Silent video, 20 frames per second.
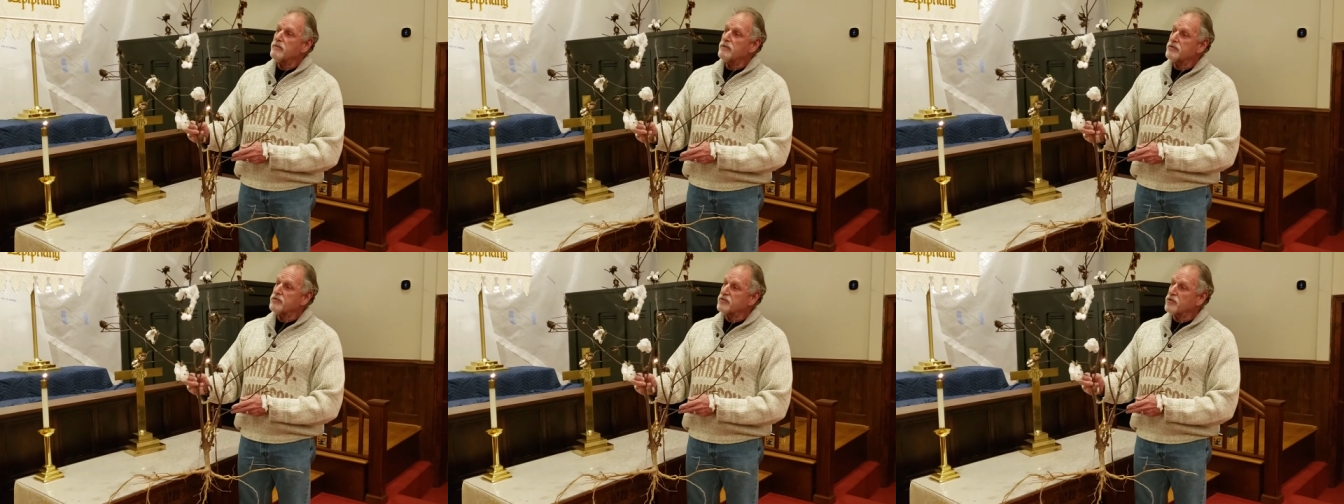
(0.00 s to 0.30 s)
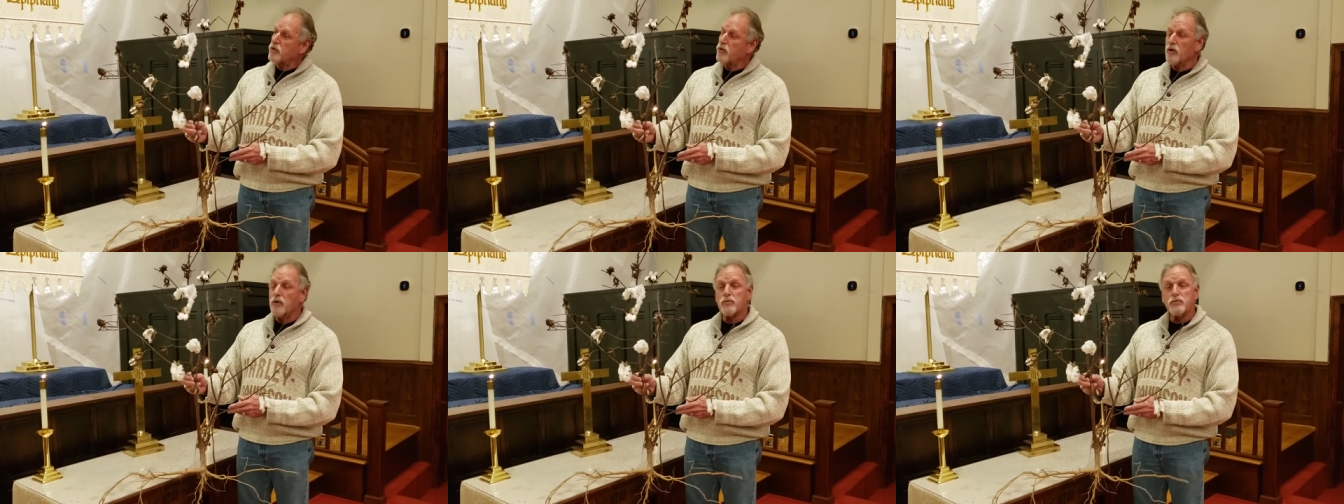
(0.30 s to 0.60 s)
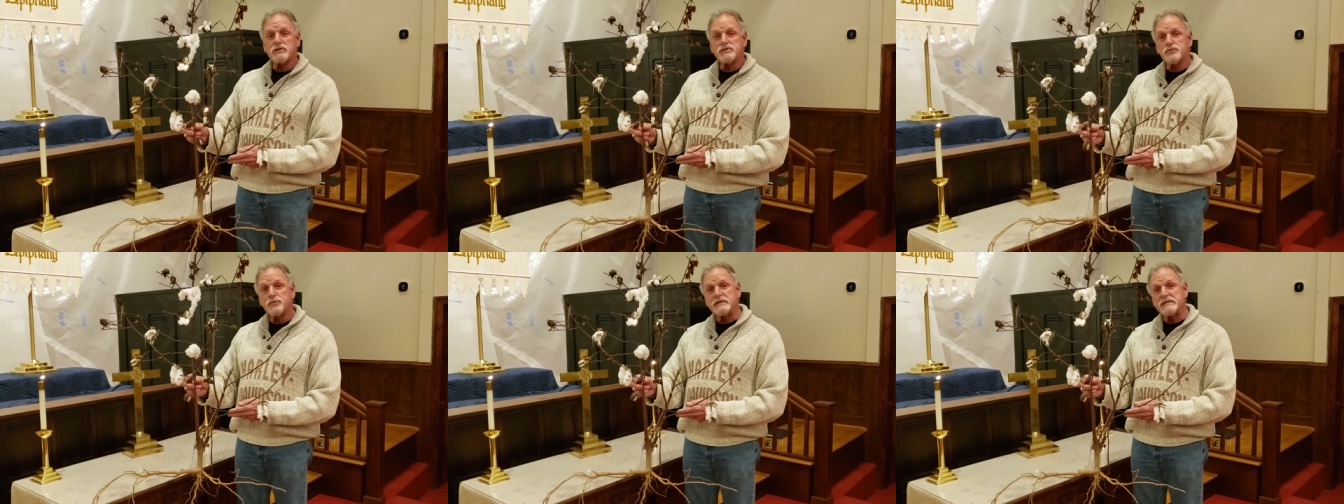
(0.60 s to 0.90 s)
The soil
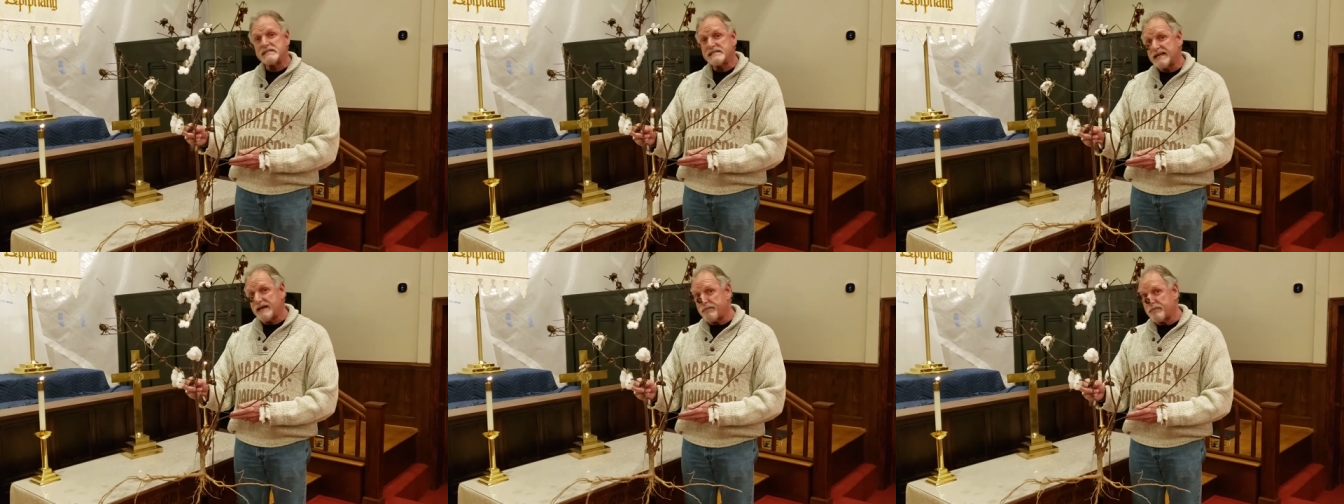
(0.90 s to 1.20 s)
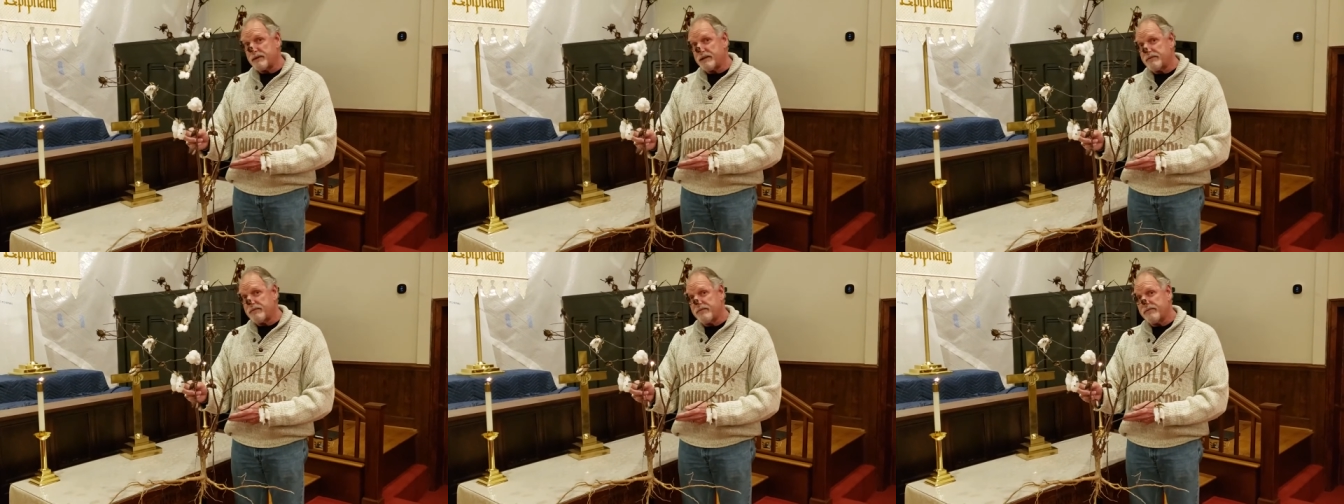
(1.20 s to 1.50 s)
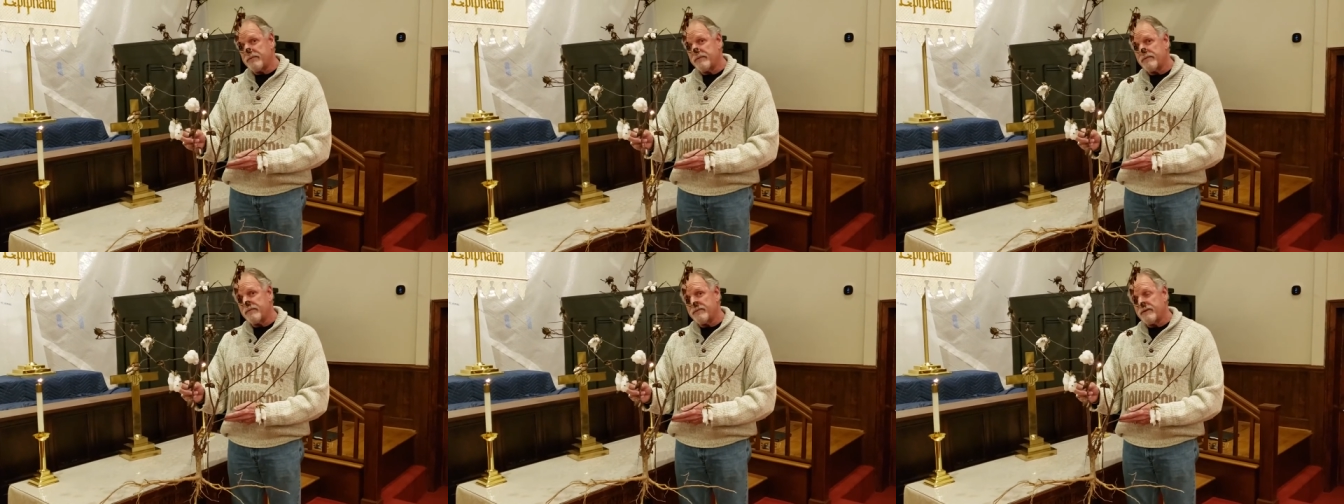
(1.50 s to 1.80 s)
was receptive
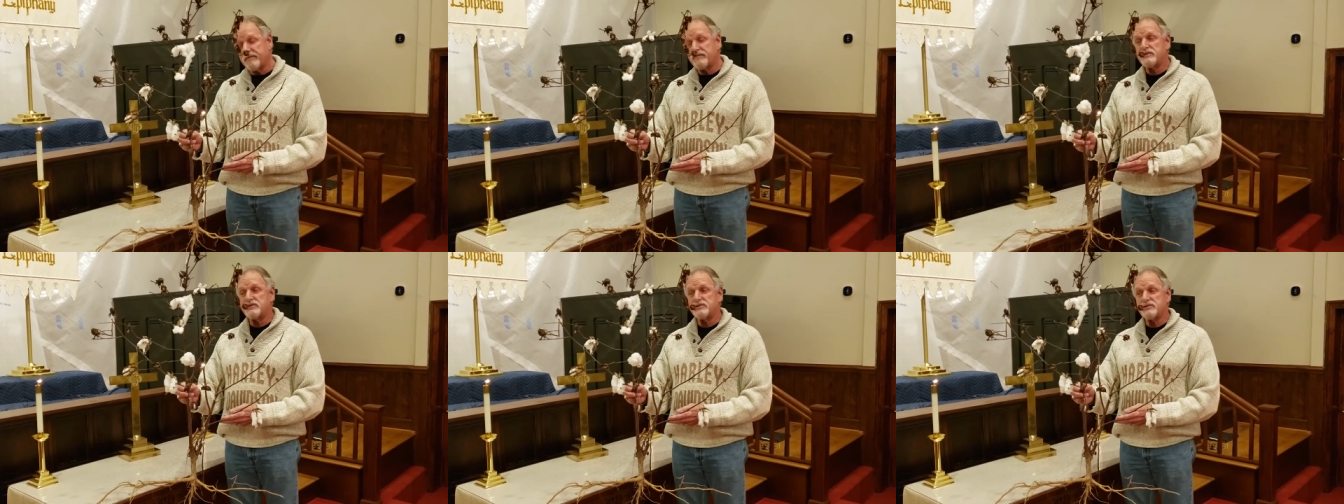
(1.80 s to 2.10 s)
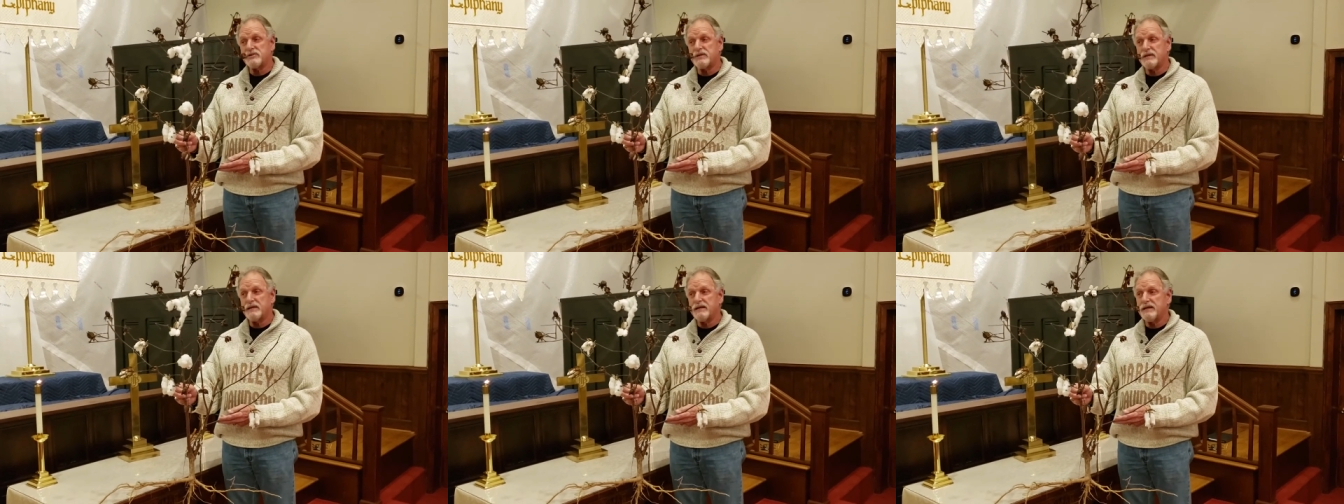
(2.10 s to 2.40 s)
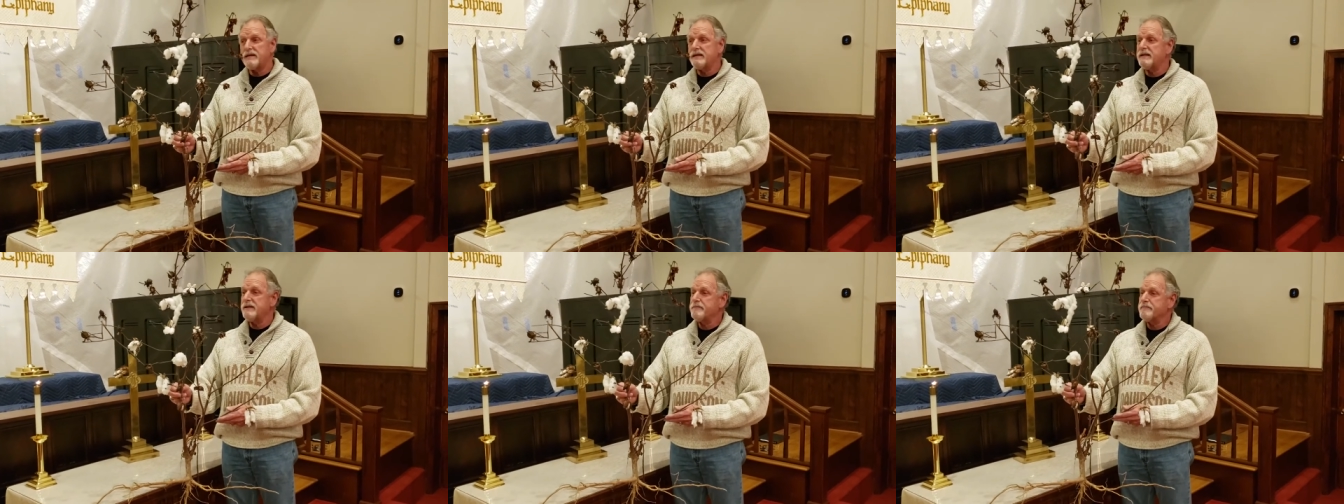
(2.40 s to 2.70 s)
of the
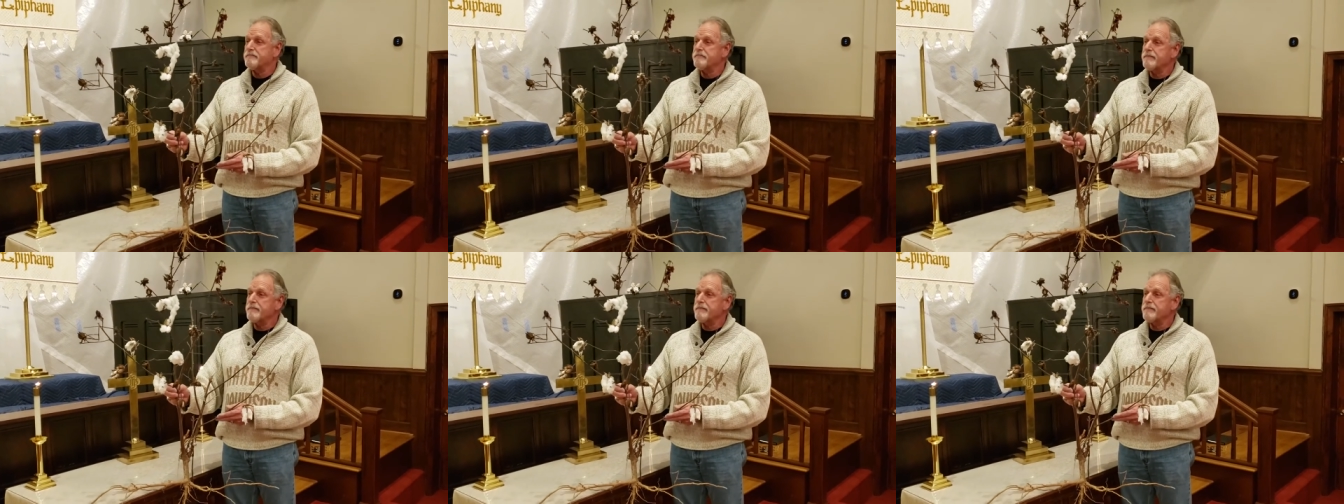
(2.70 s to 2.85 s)
seed.